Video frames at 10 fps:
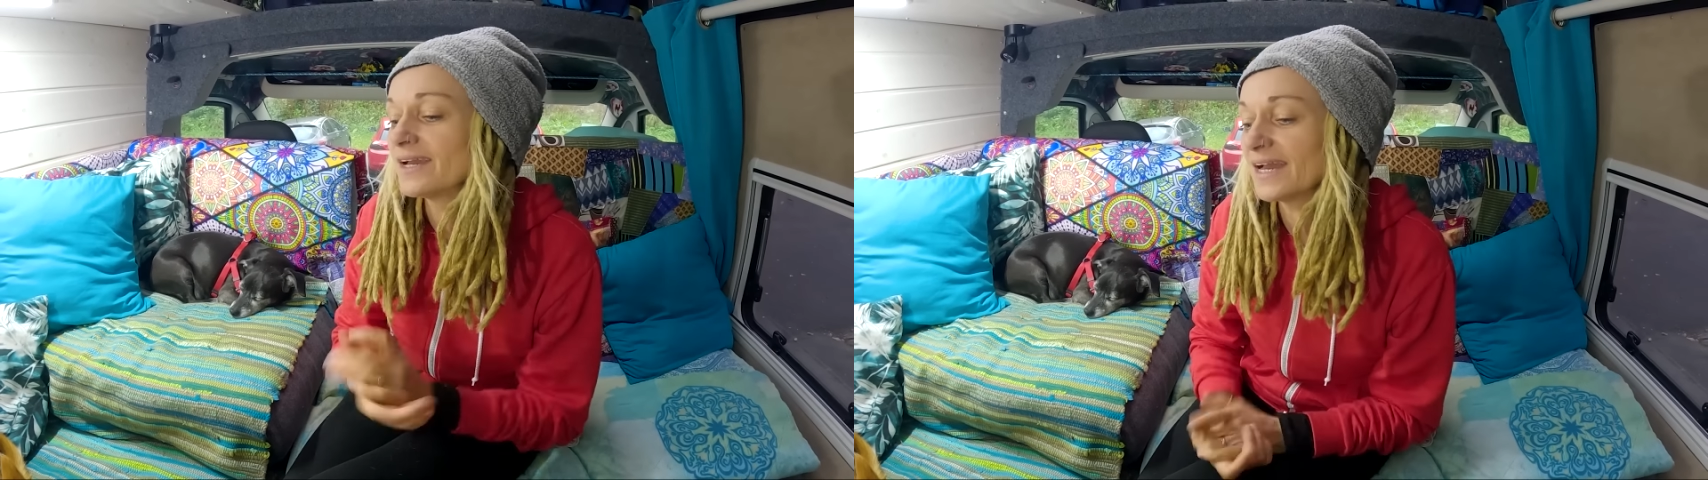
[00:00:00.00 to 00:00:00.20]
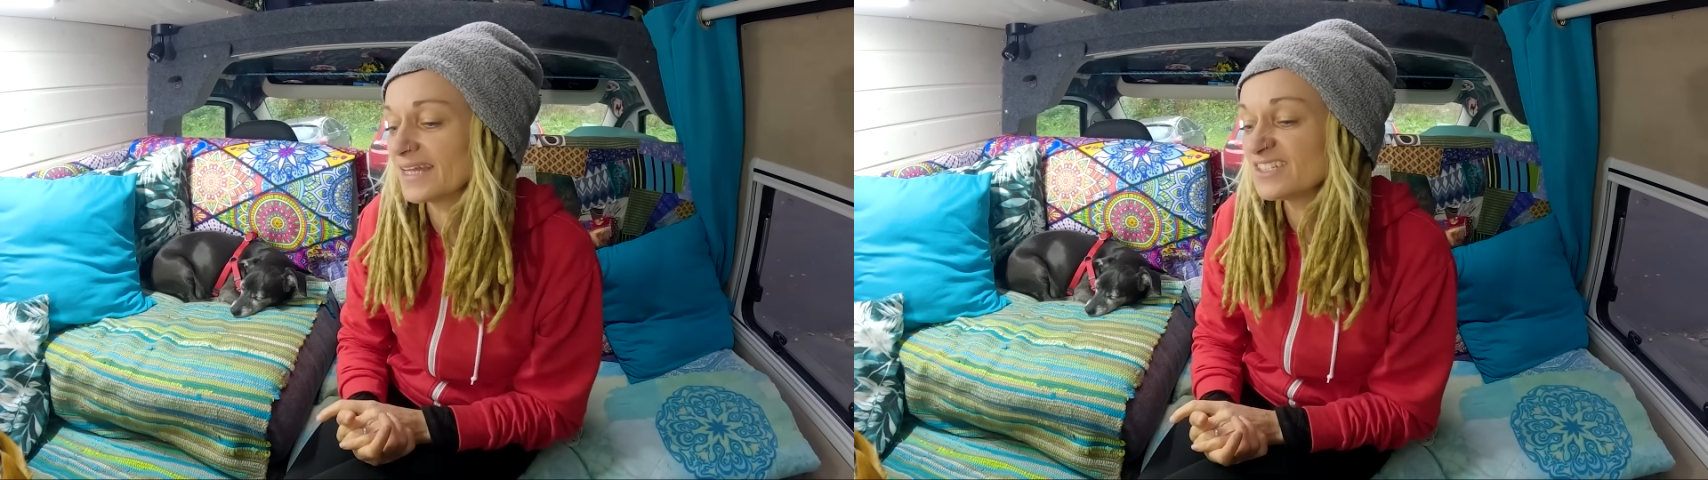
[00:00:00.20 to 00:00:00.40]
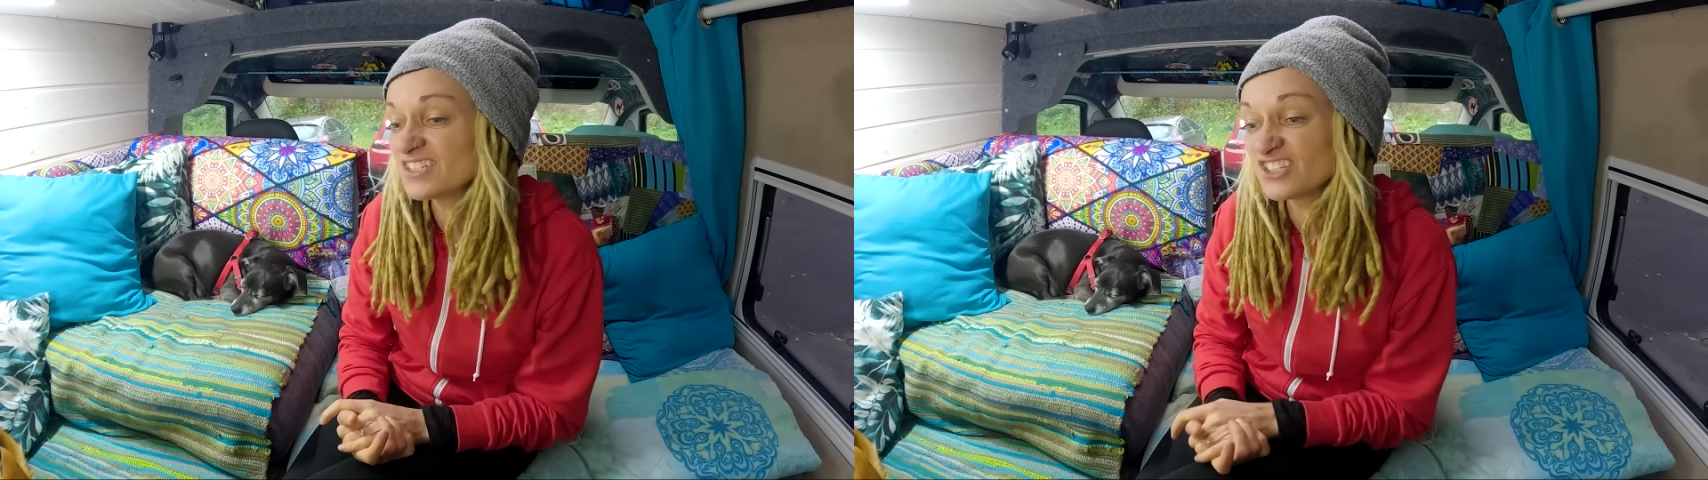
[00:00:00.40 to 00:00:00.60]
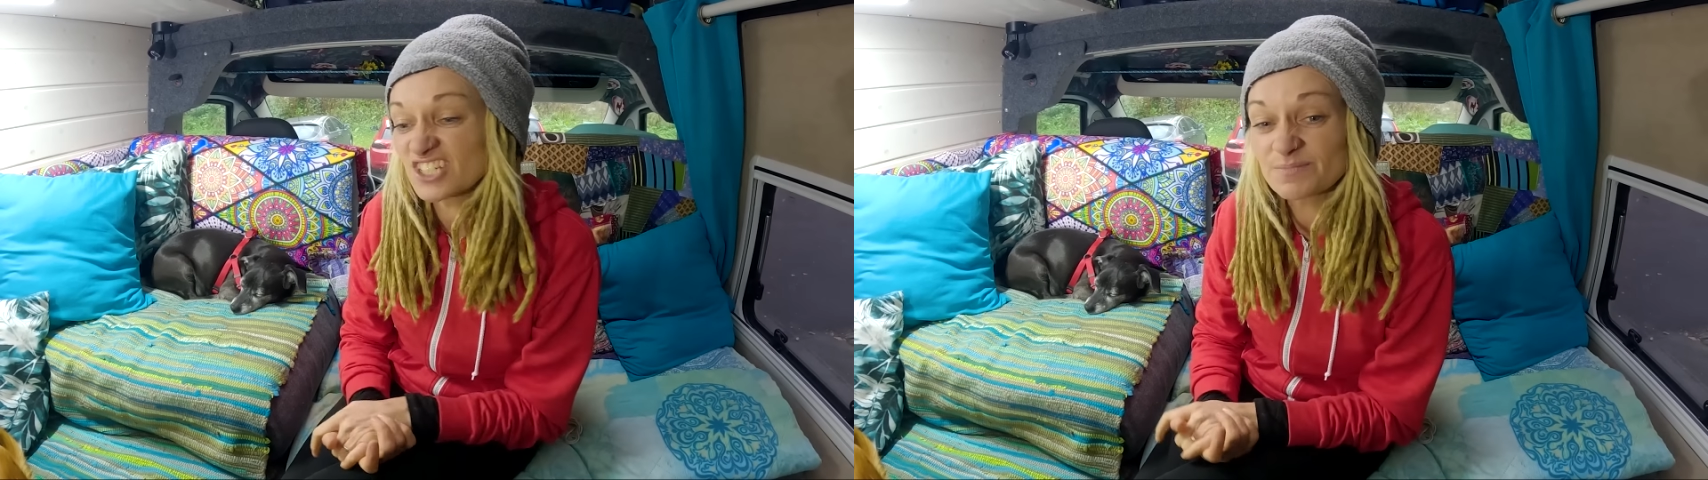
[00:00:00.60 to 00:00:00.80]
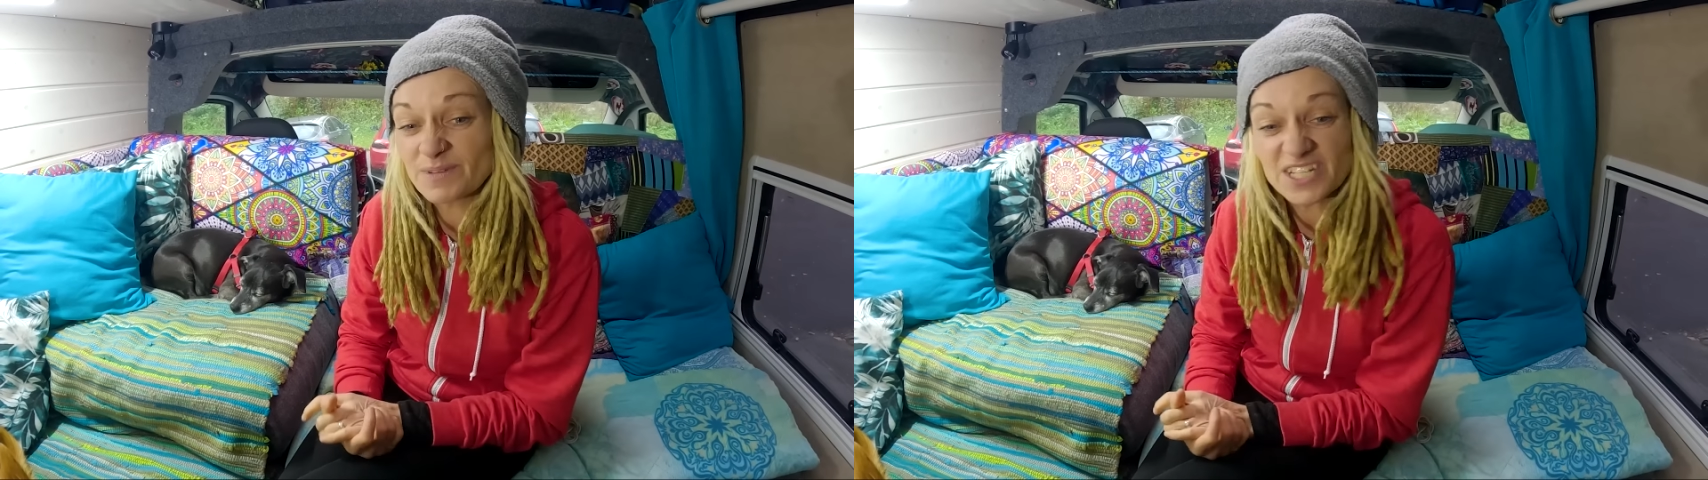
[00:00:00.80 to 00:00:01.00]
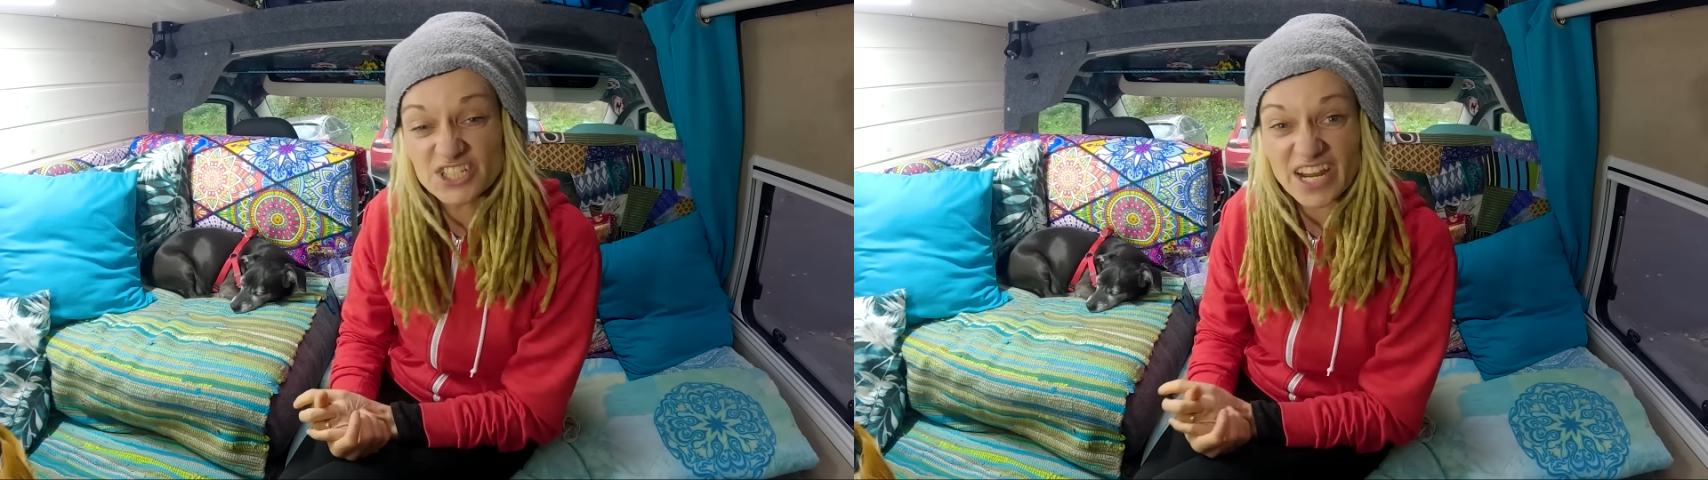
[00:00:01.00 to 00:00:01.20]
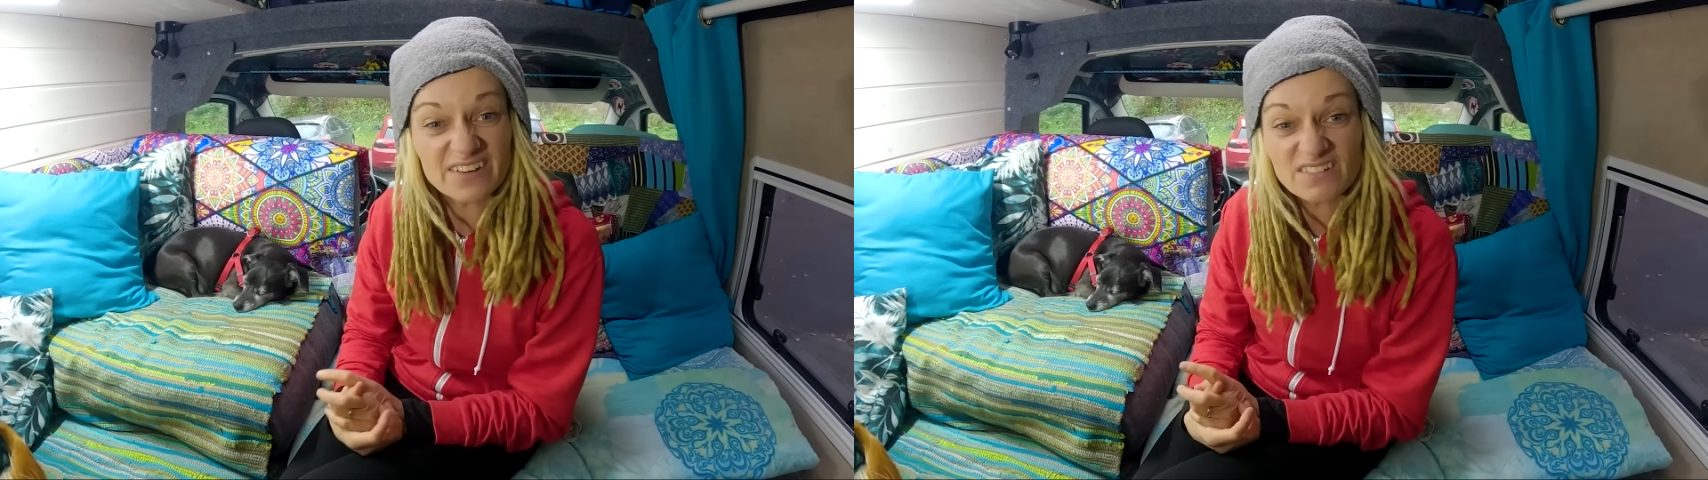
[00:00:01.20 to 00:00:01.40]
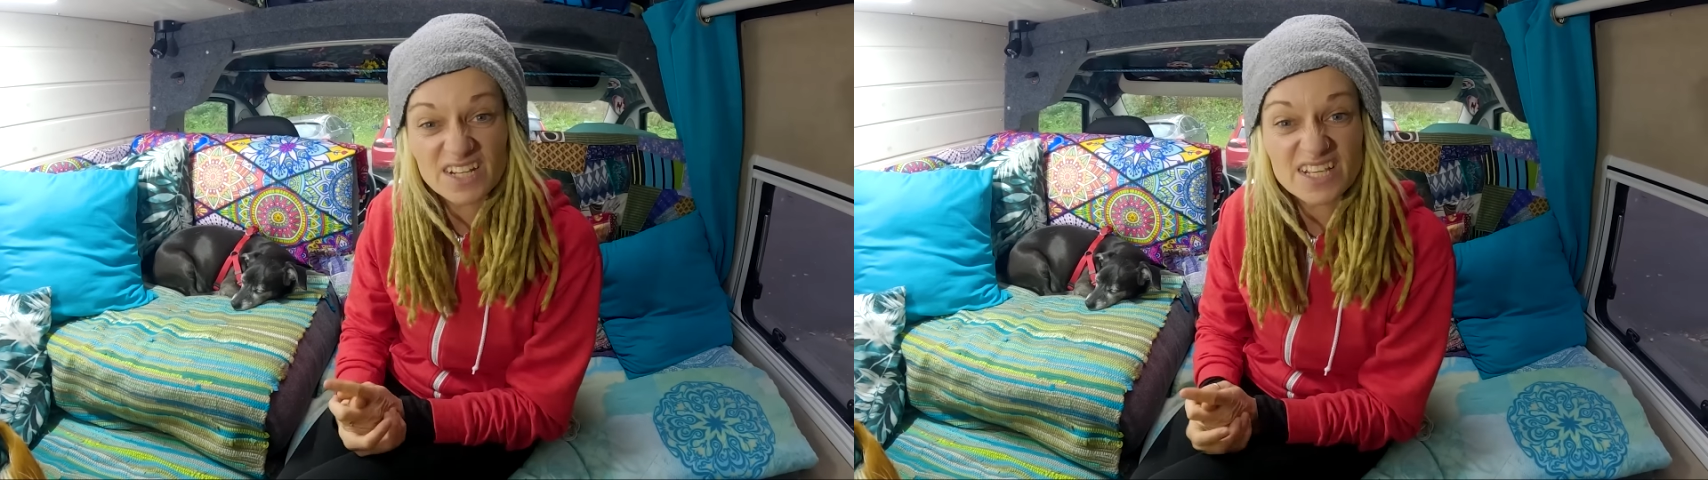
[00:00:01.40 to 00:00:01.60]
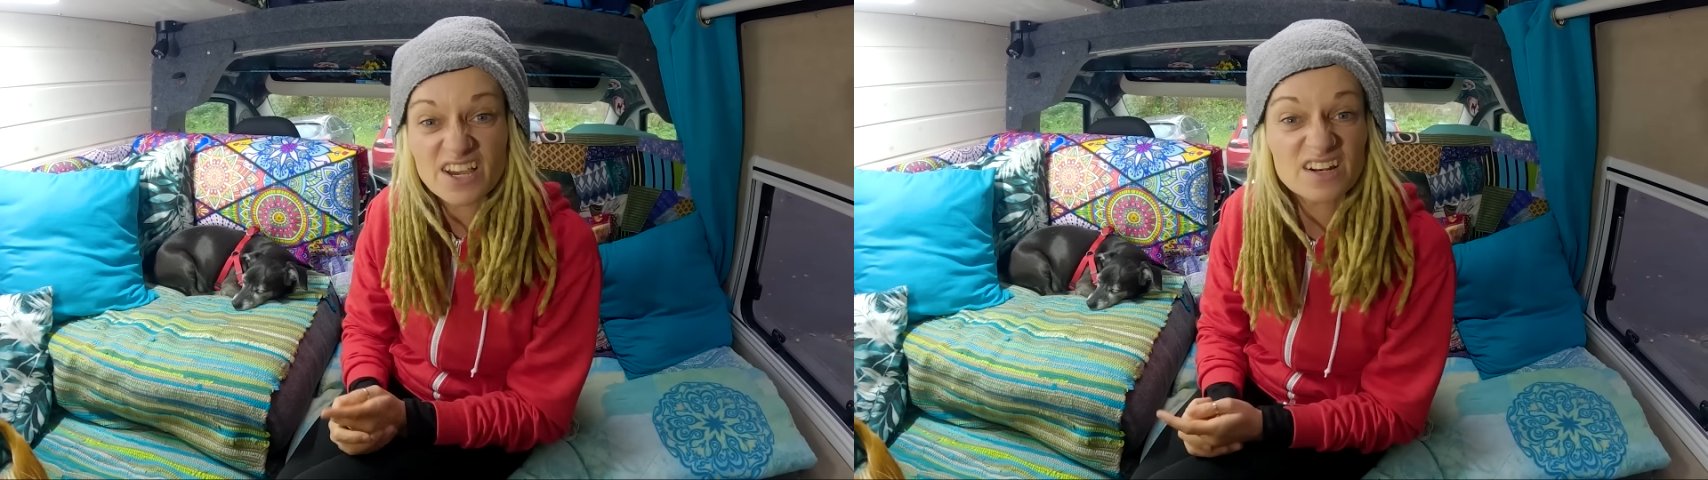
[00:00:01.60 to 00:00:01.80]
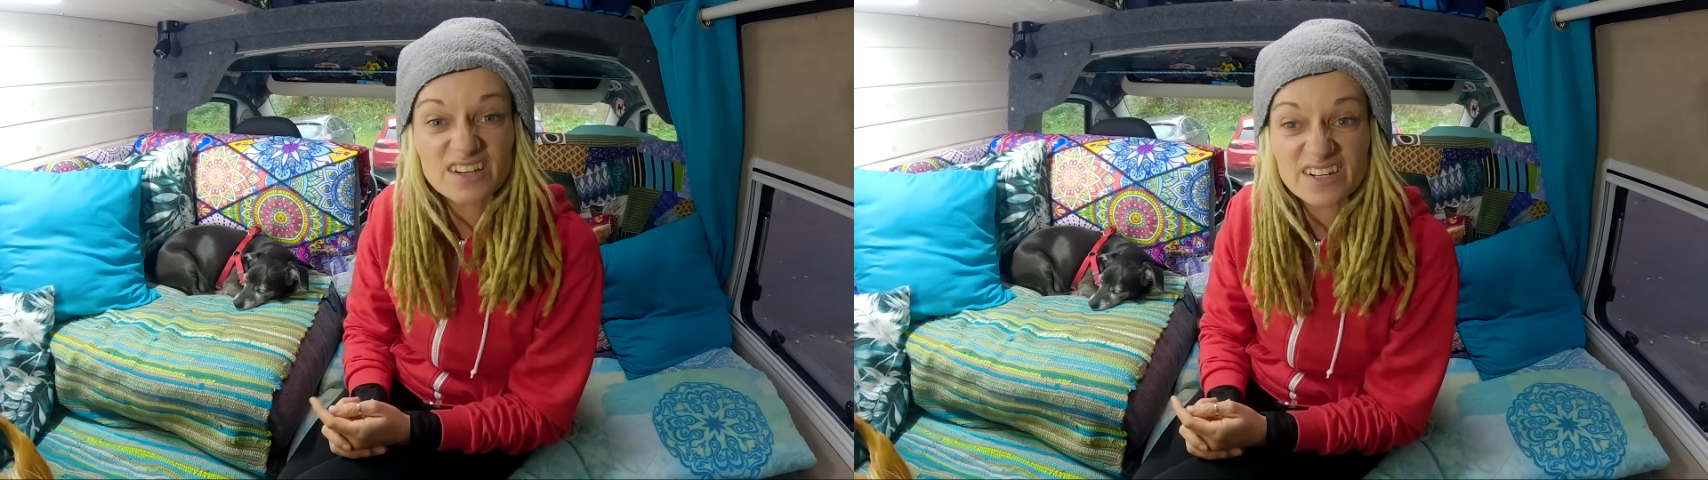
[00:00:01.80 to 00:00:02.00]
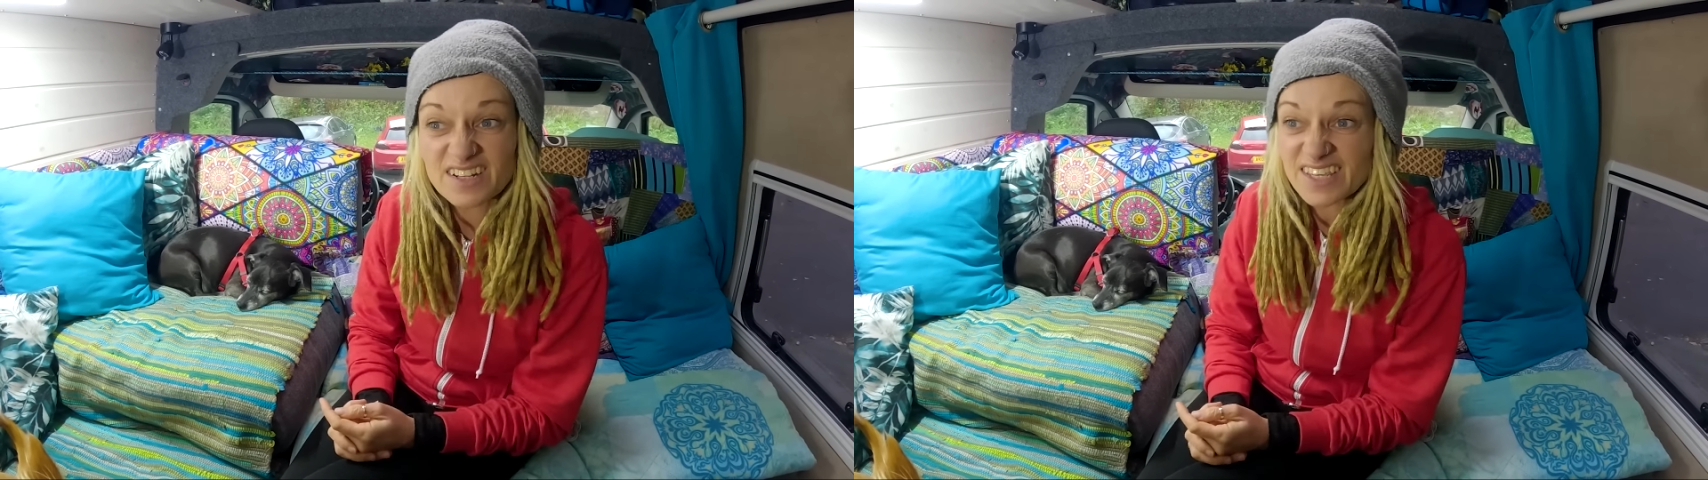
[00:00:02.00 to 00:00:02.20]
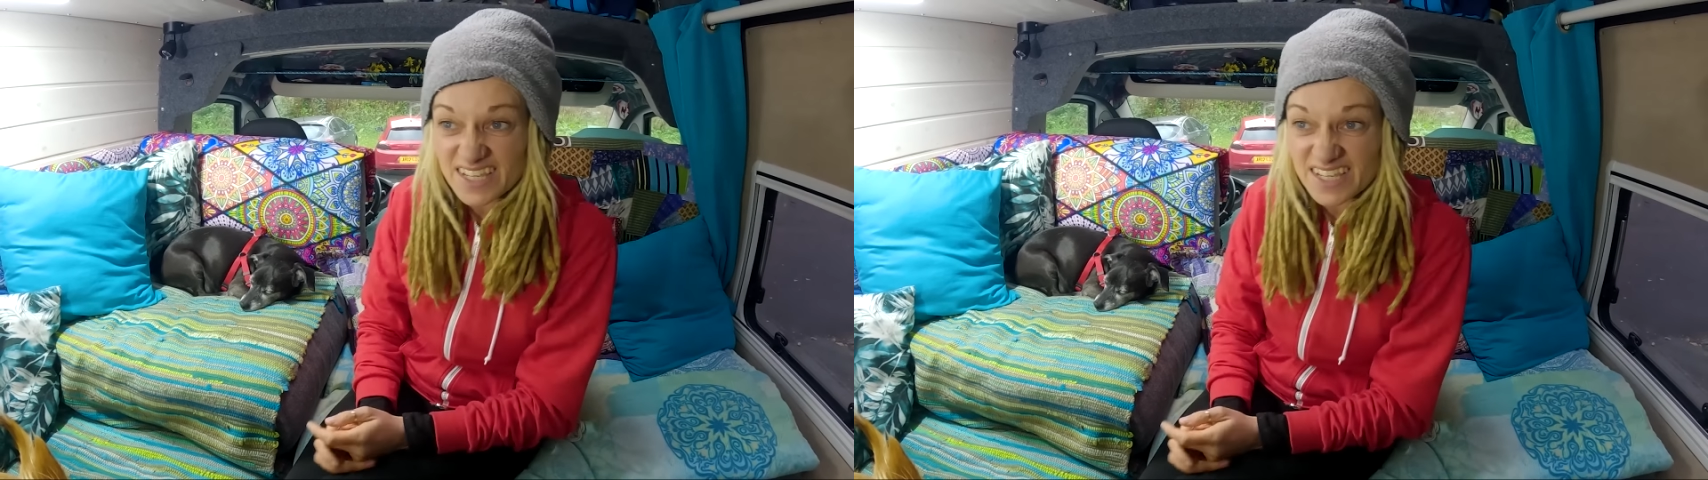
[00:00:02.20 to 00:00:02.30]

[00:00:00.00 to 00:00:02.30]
and just been generally cuddling and